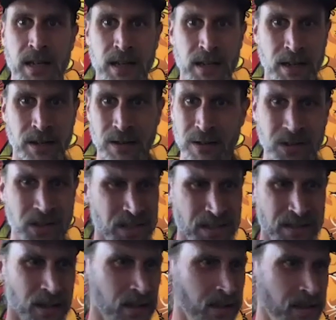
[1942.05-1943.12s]
you know, just
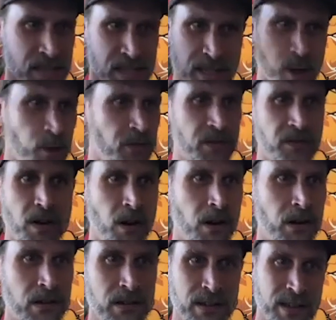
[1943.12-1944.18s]
the self of
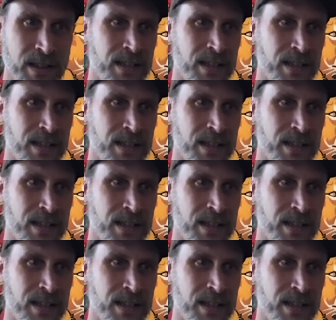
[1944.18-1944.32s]
all